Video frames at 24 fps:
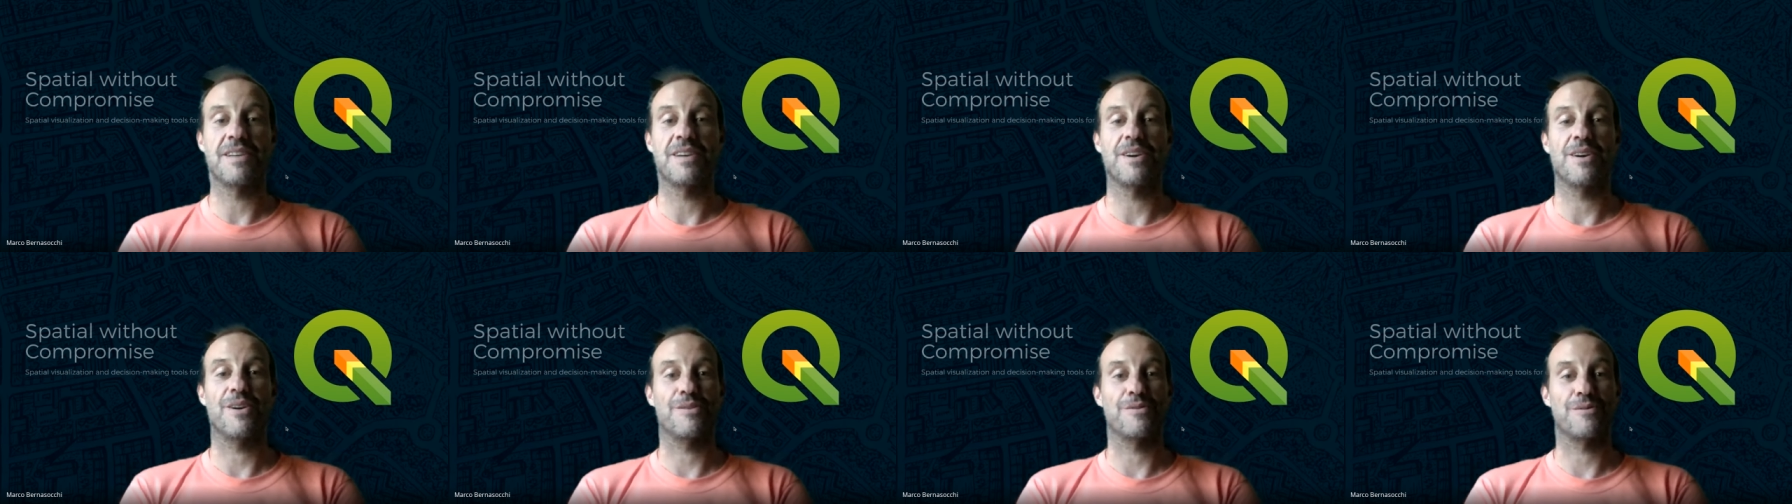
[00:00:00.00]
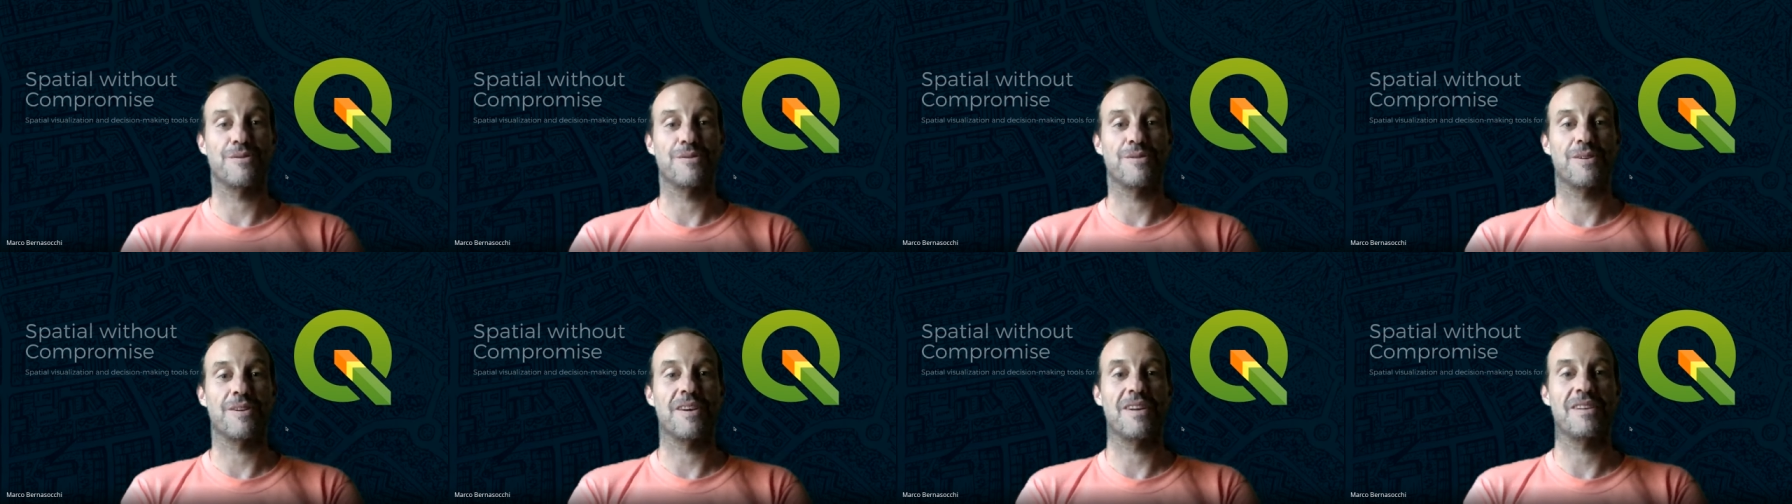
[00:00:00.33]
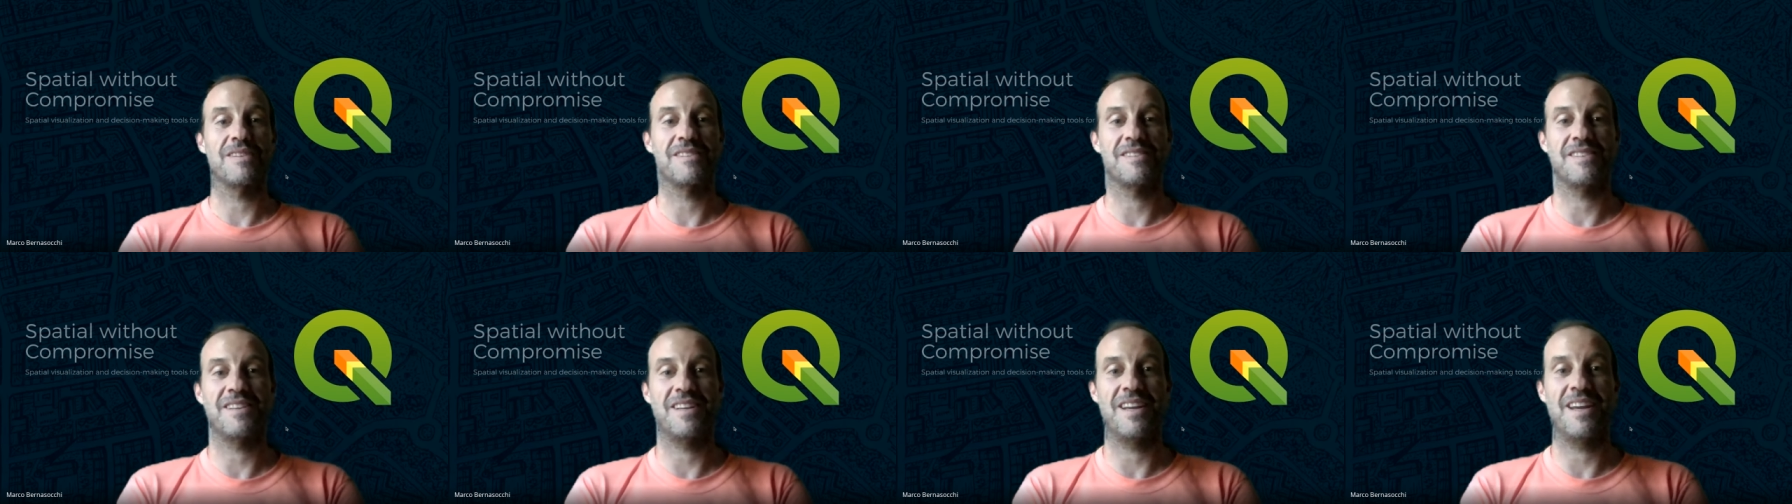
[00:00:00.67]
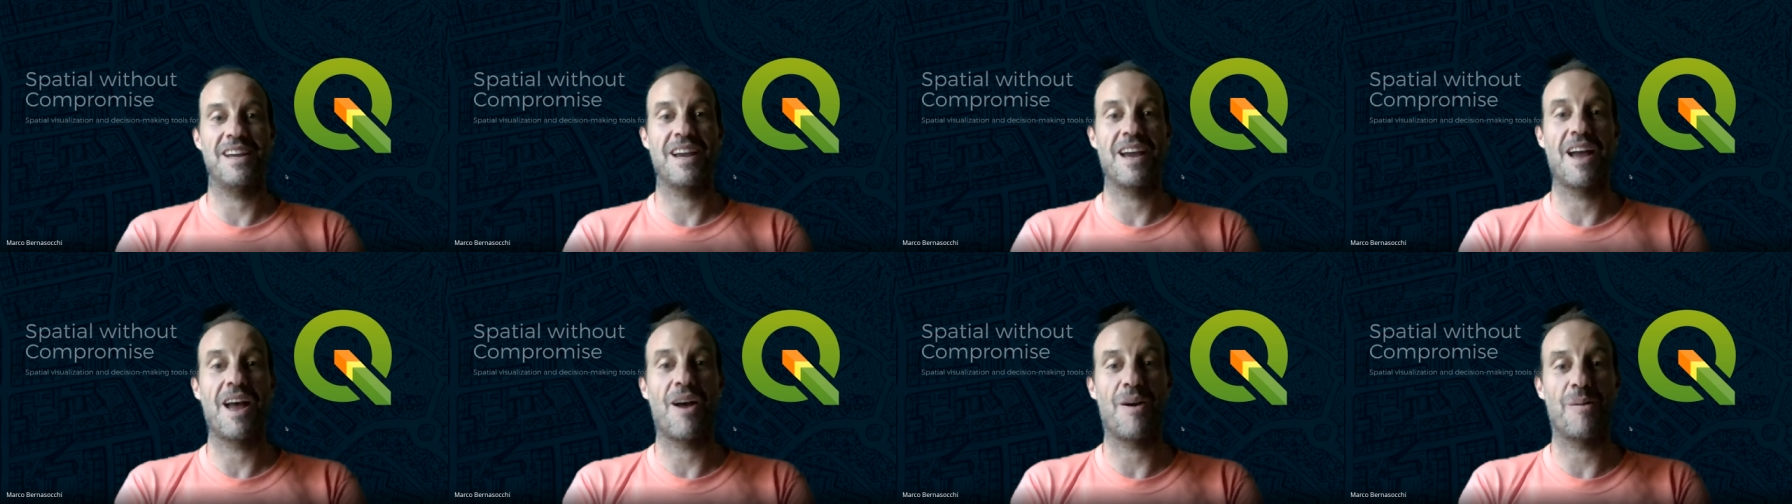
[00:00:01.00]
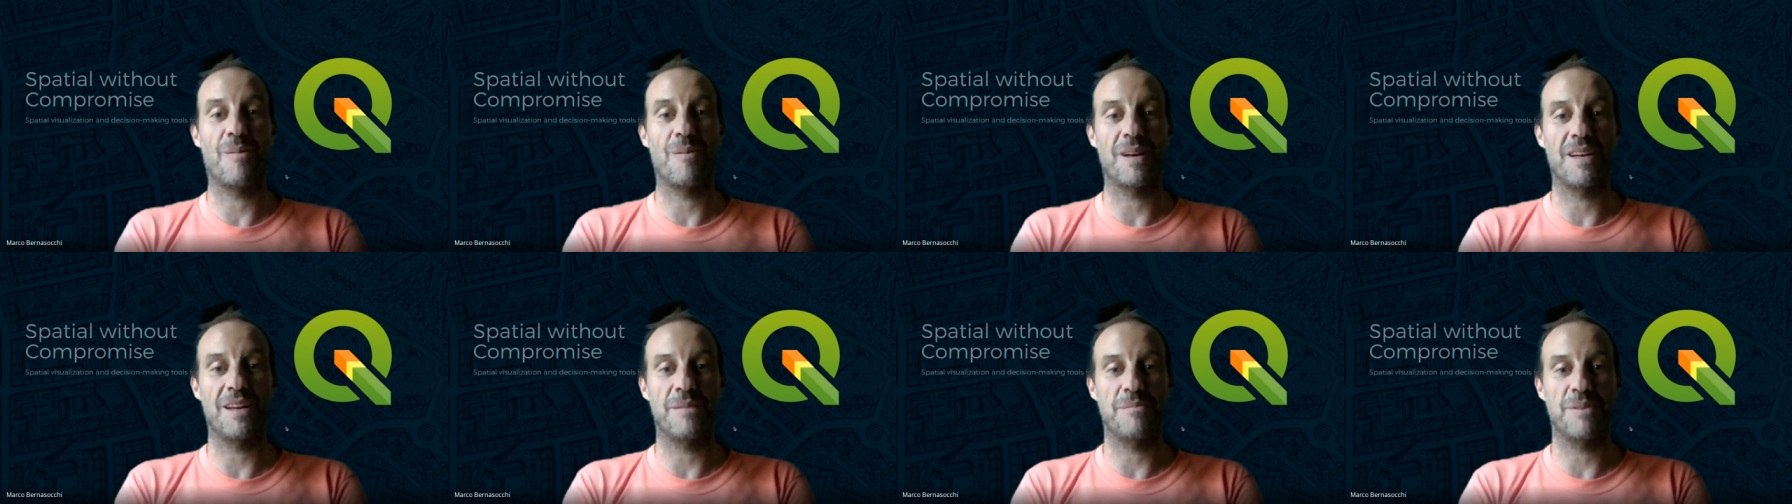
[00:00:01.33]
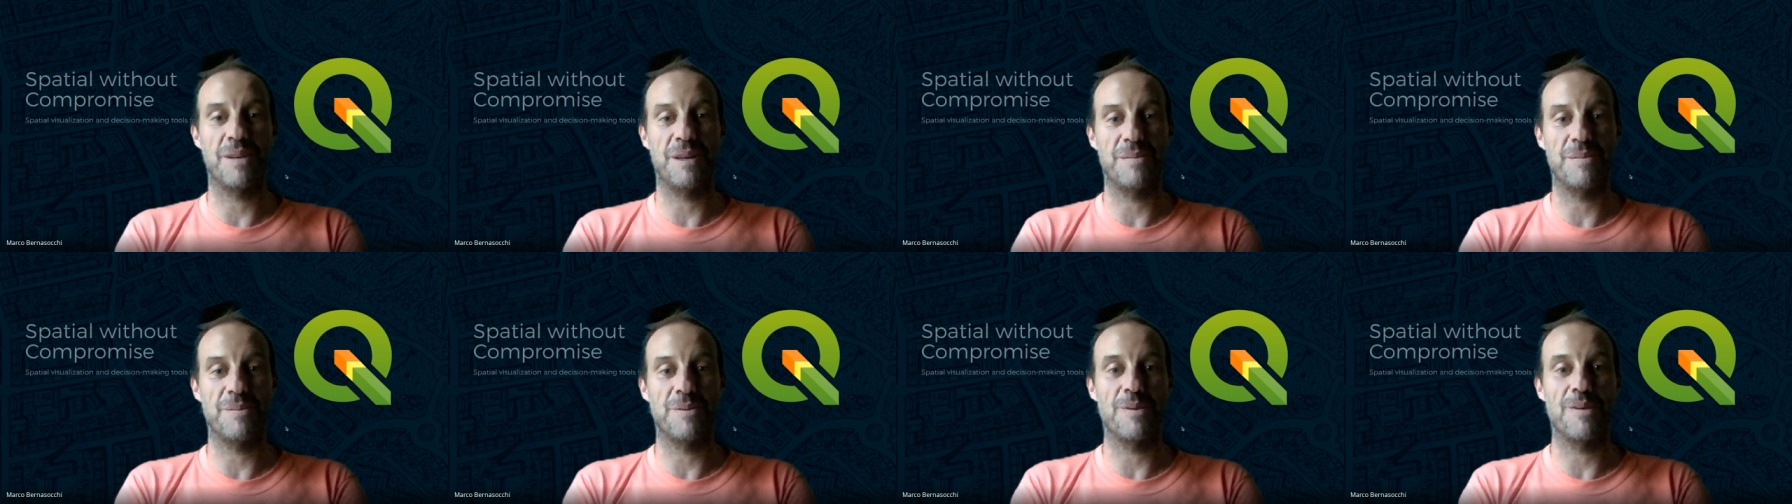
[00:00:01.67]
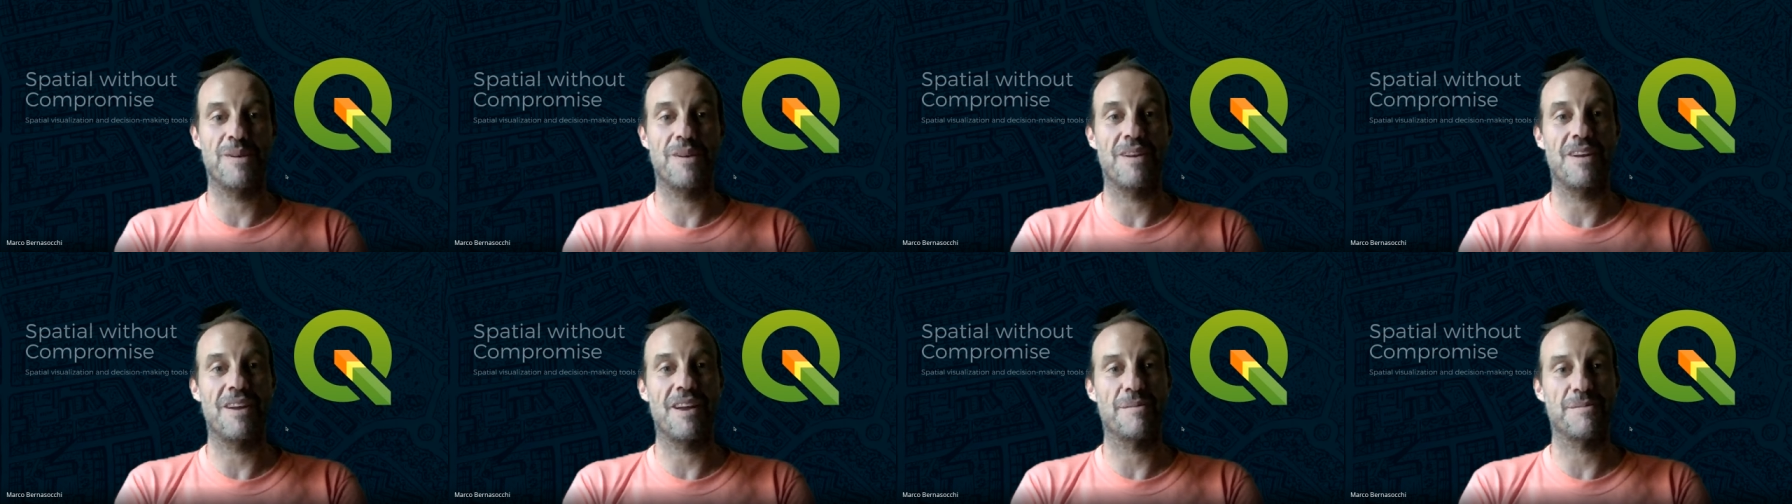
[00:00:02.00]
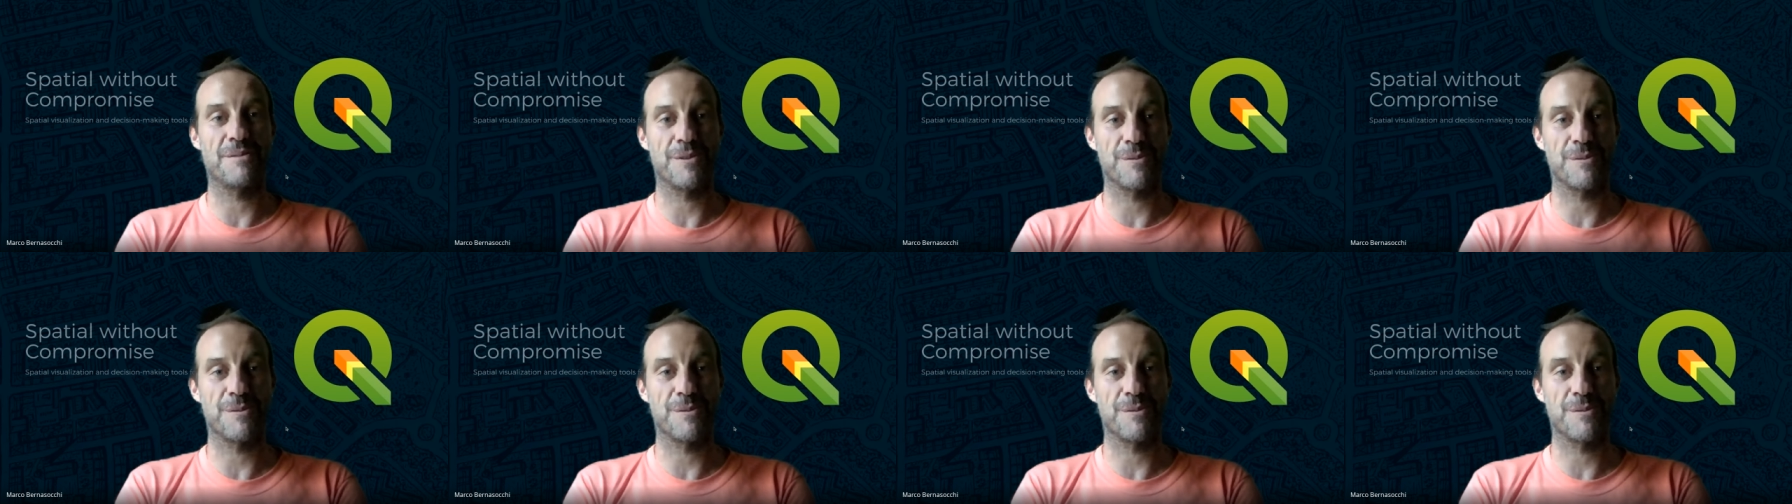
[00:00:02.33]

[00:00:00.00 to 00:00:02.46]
of seeing how many people have